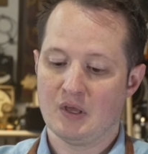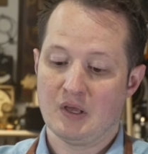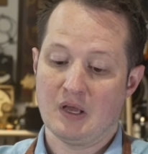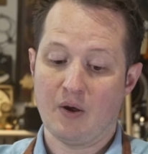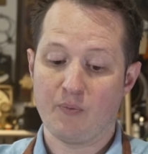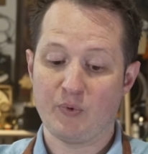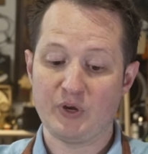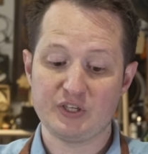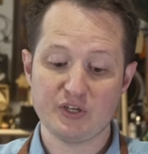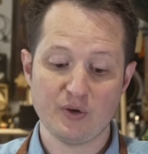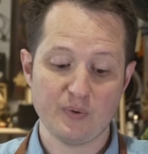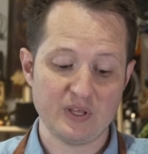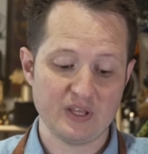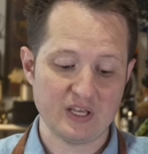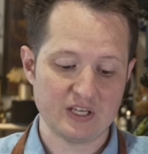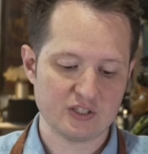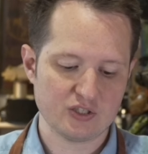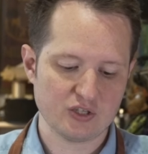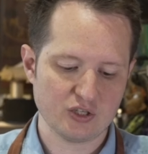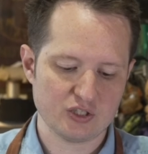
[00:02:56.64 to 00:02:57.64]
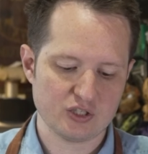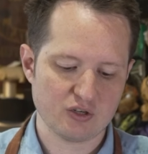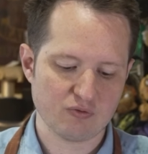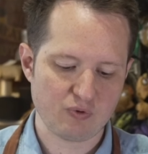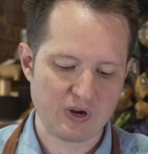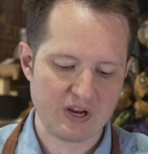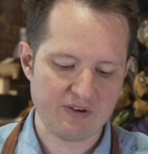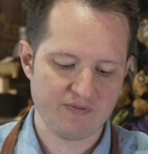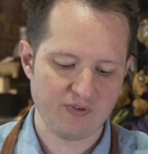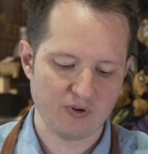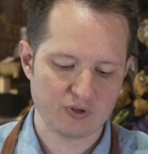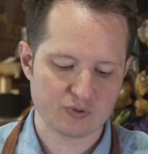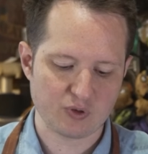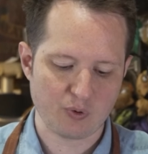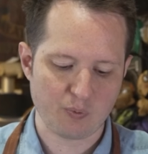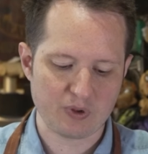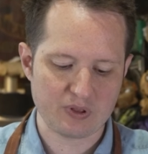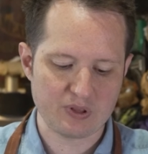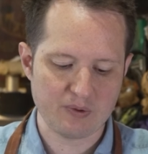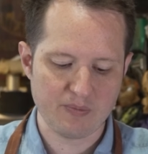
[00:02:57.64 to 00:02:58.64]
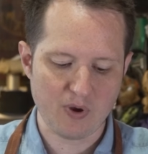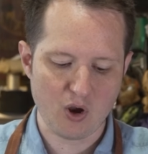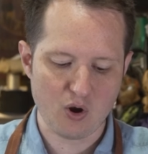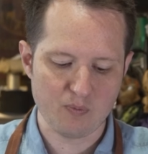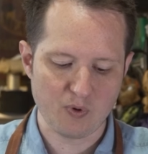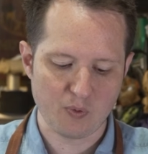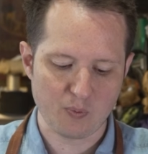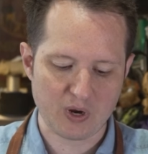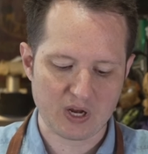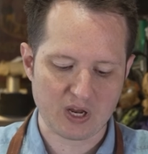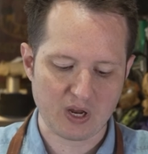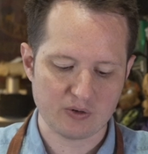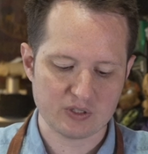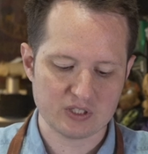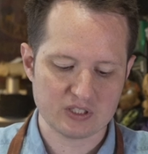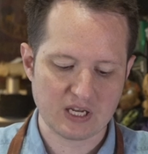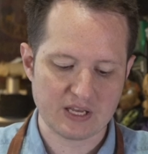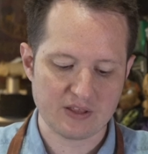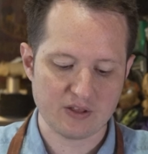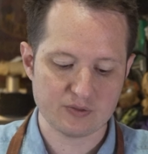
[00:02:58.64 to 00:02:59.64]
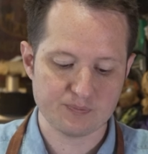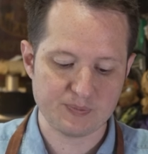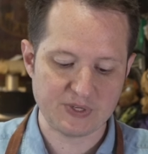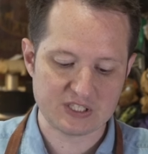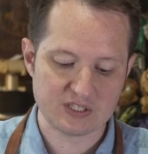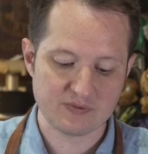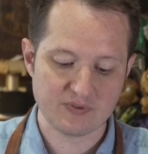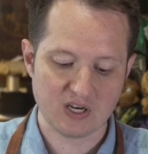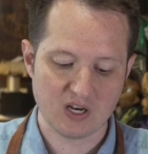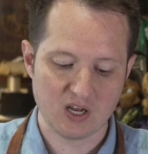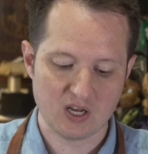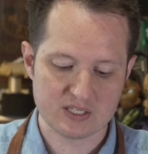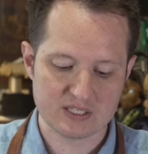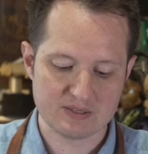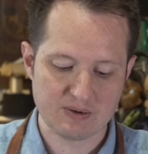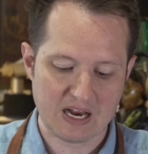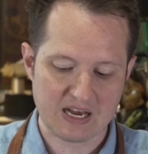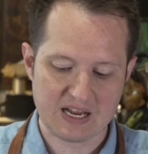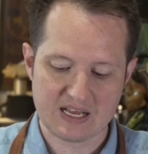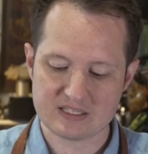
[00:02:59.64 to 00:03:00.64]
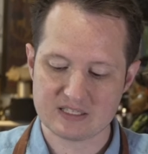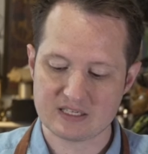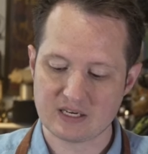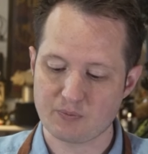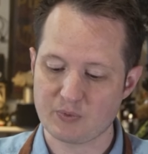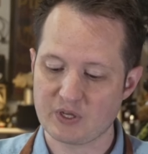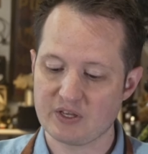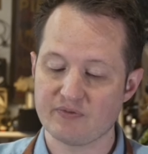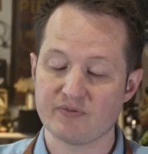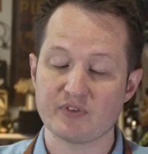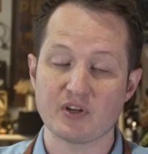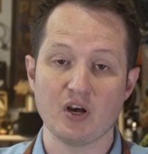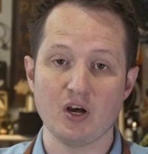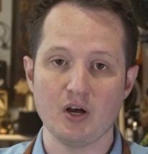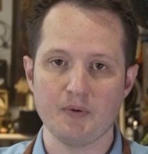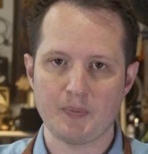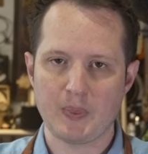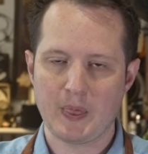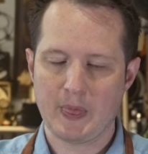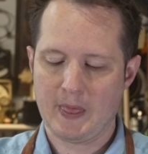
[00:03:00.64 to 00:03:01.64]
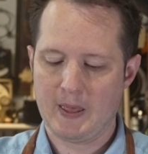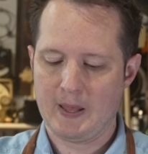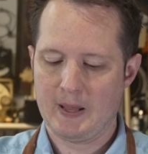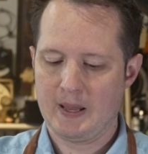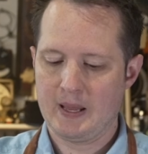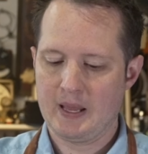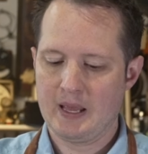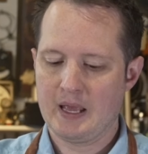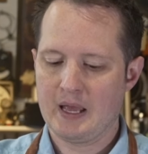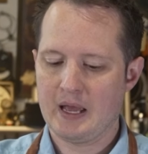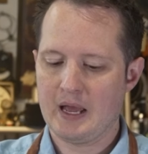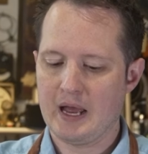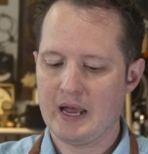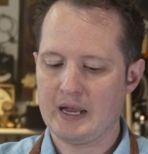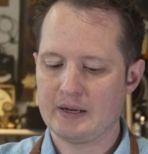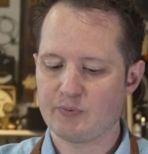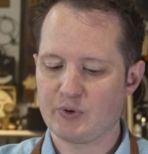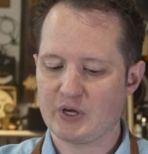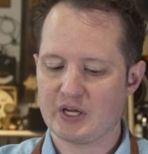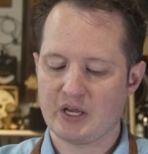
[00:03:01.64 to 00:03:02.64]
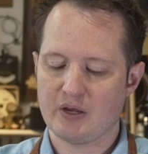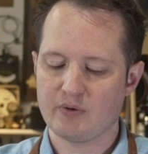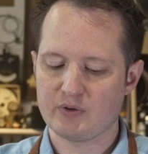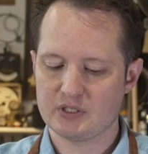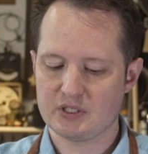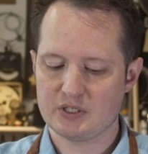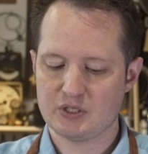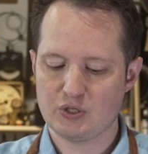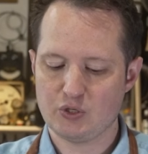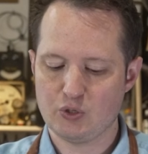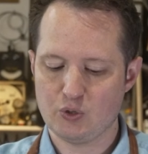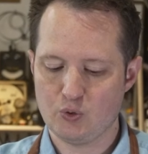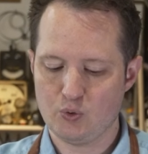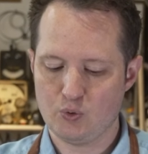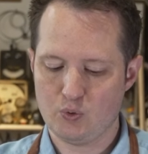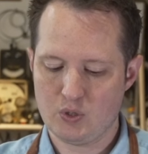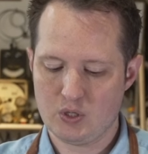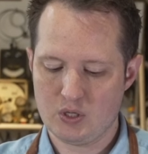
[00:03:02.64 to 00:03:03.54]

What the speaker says: And we're doing this just to reinforce. So in the moment we're going to take those bits of elastic we've got and we're going to